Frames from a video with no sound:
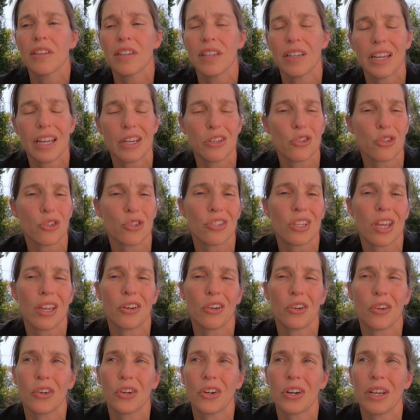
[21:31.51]
the nature
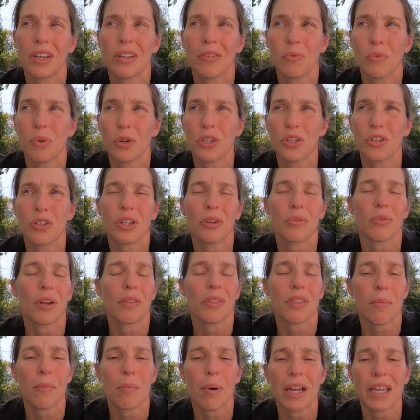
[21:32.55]
center and where you can
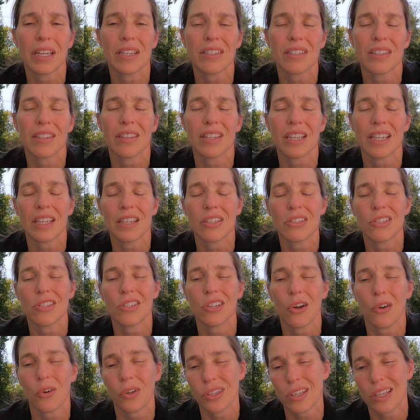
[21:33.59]
rent the bikes and things,
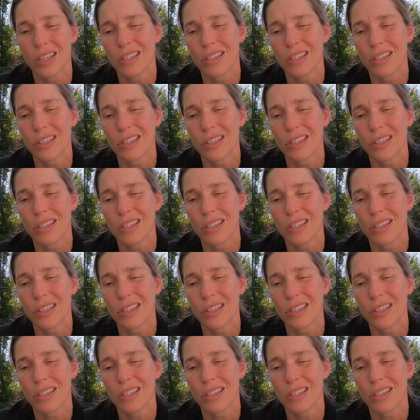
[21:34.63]
you know,